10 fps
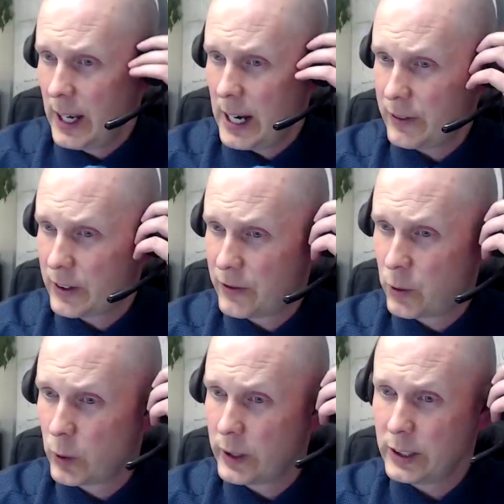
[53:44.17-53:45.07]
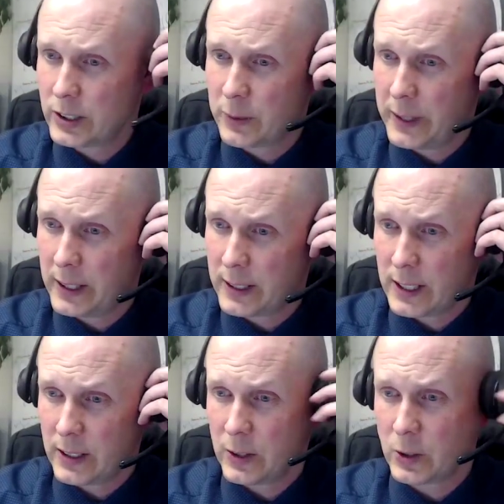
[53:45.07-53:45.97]
After 4 years of being
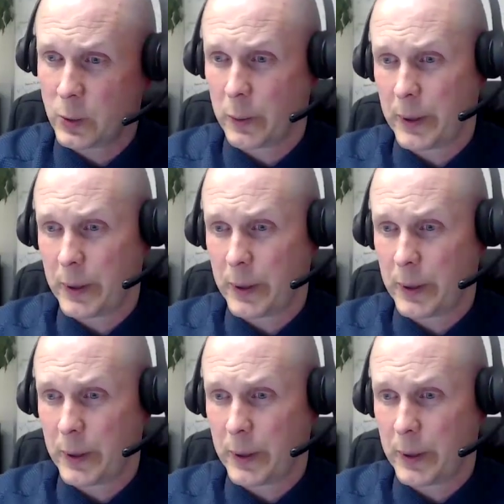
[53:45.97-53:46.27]
diagnosed with